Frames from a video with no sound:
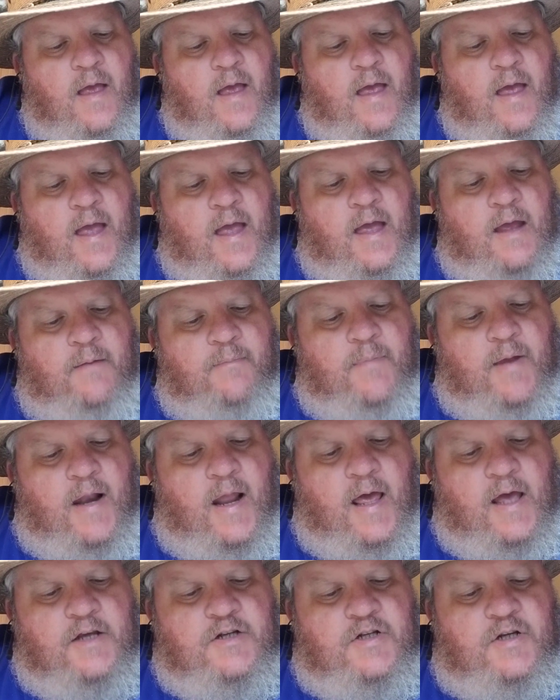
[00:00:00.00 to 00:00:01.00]
and
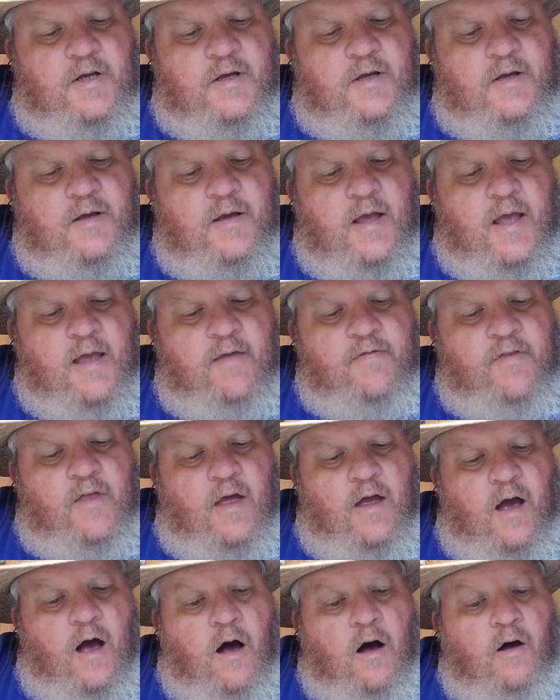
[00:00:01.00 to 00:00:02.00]
Manasseh, and
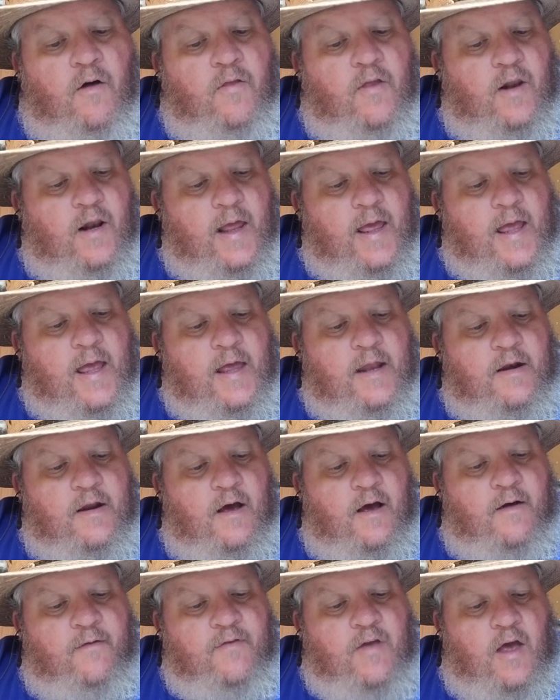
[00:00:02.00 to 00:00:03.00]
all the land
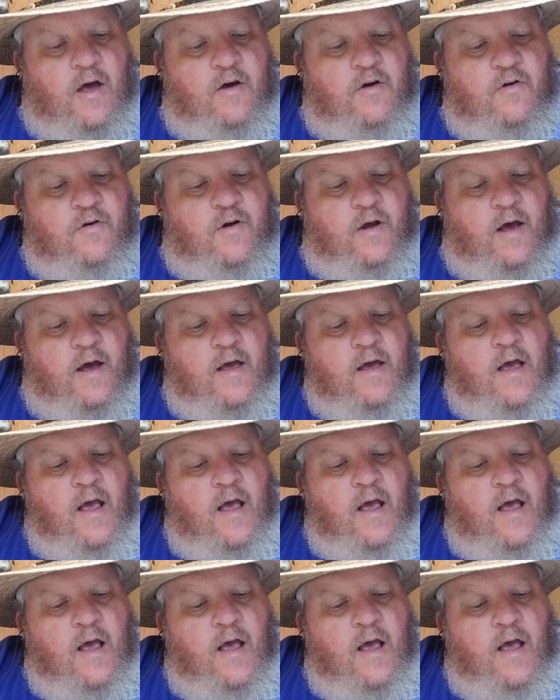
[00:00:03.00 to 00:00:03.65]
of Yehudah